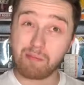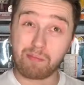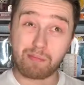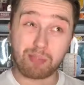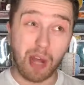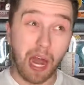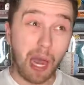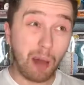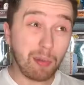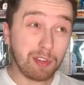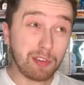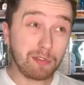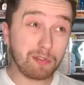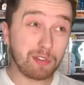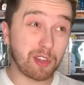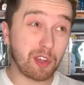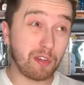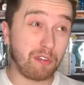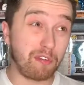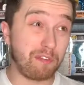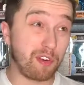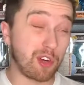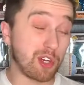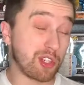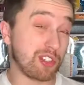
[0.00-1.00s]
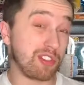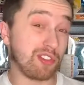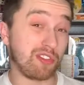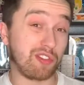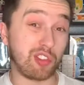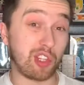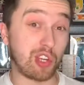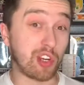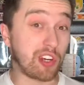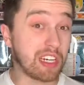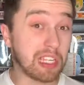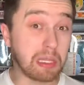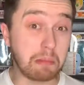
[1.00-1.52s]
probably for the first
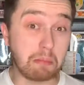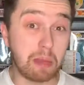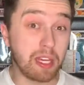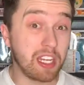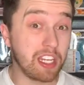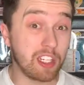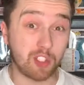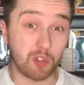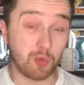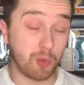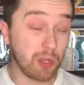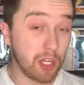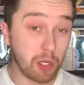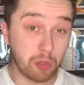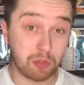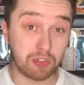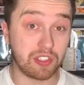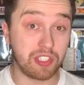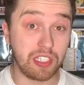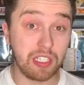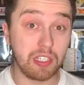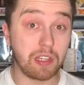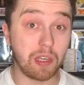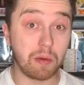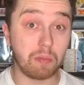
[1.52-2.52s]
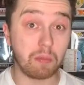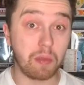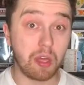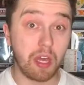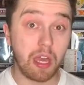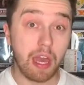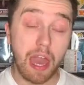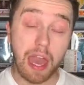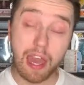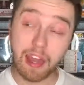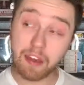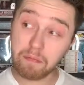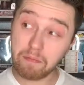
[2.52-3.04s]
30 minutes. We don't see them.
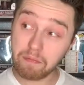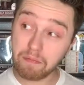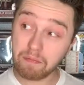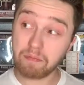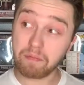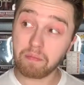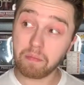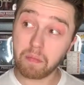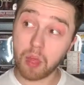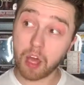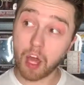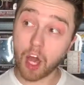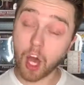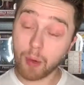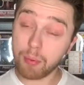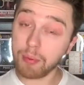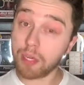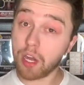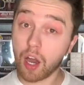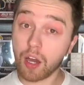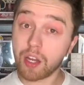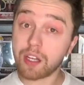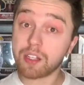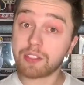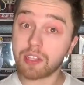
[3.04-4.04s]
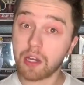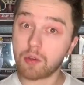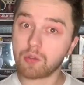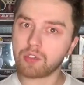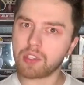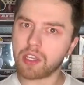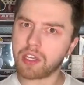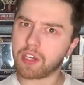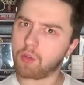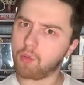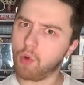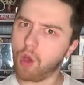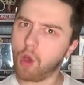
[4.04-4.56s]
And I'll be honest, I was
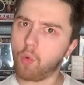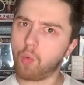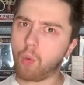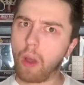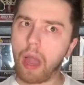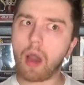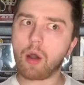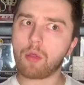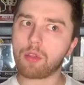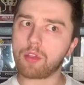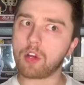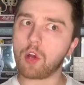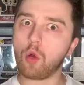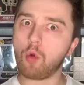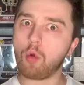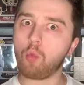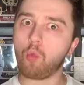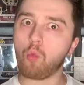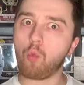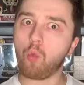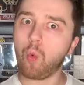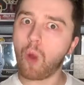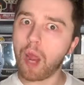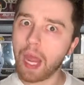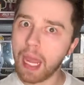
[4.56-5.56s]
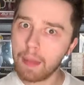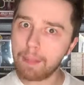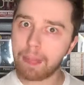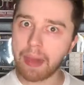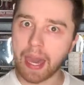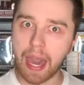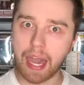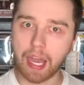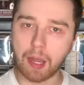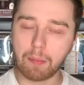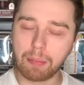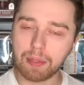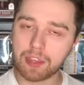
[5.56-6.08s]
like, whoa, wow, they're going way
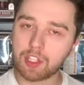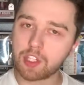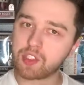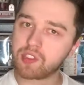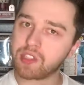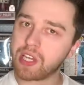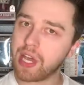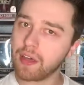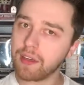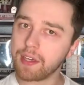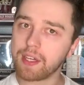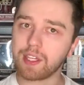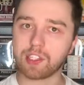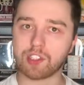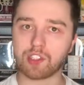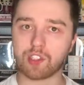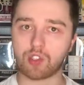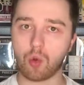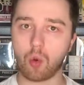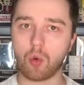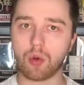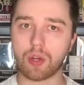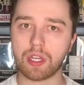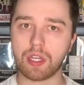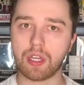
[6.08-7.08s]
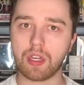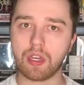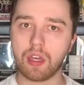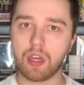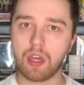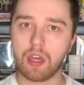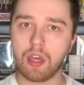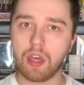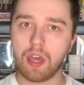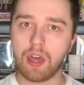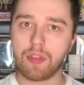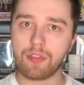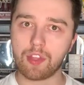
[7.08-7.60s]
back. But they're telling a story.
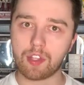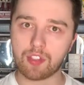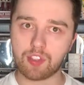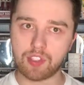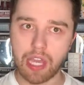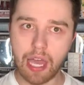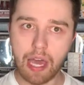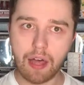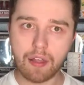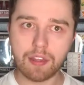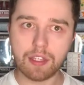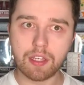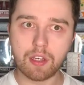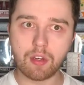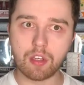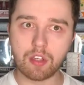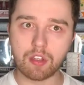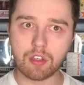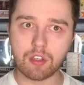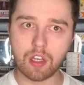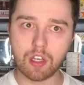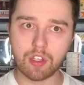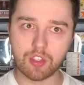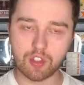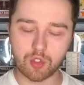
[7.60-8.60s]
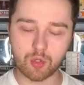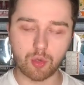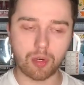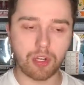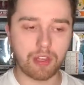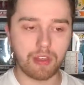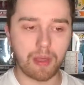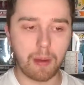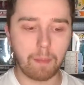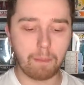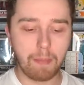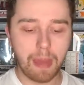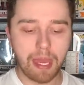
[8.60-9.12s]
And they're telling a story
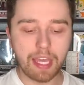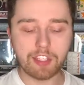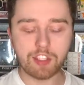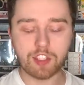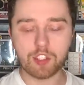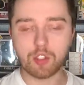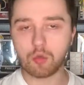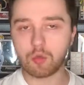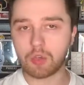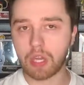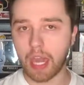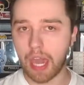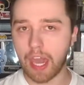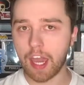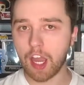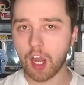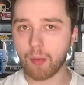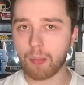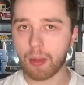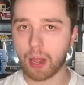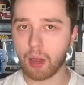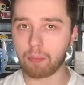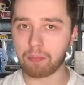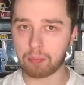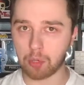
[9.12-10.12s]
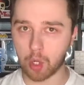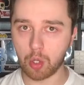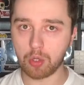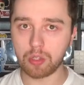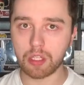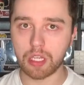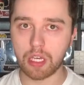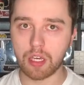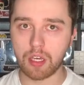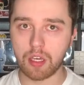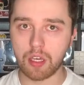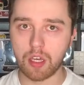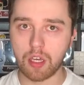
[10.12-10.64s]
that makes you care about
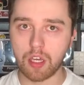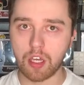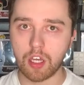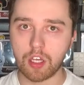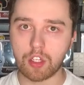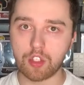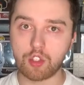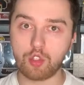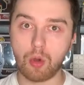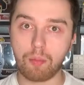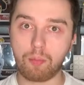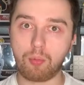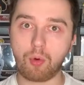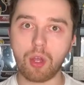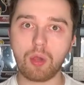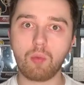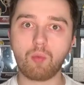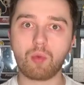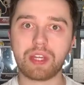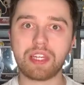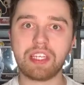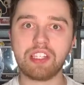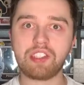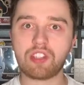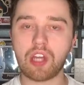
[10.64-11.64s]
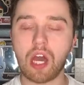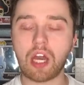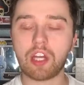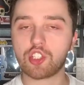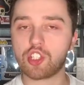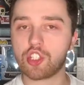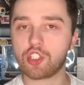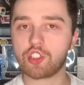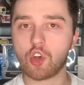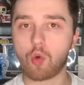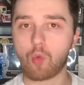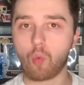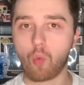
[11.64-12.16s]
Broly, to a point where he's not
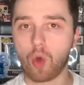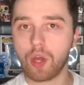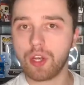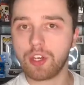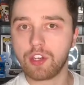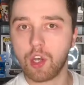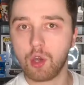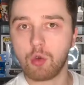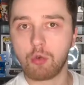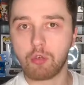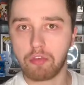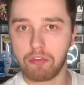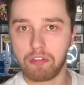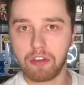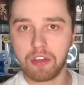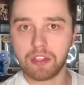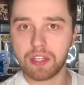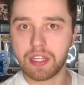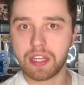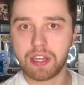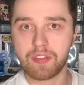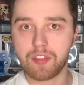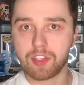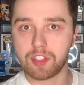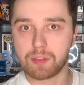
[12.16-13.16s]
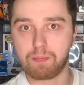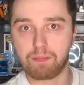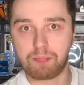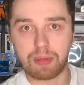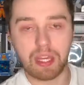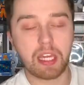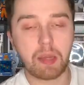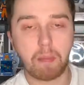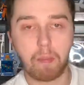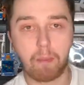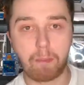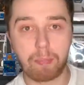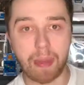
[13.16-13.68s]
just a one-note villain and this
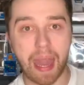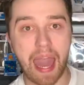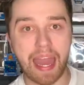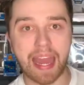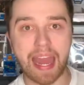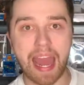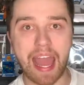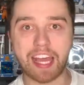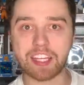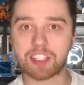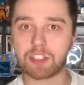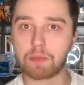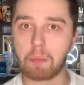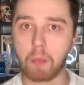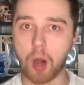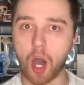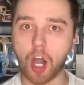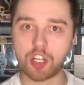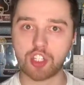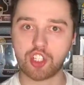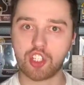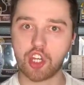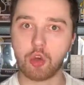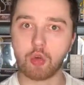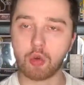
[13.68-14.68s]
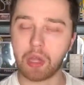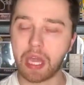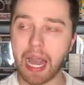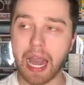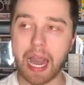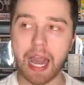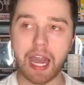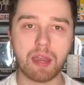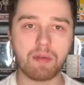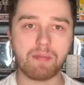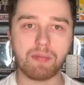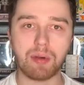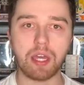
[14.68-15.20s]
big, badass, macho
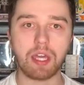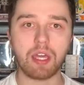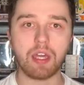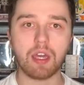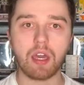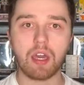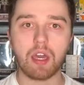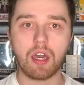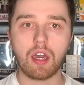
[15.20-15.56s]
guy, but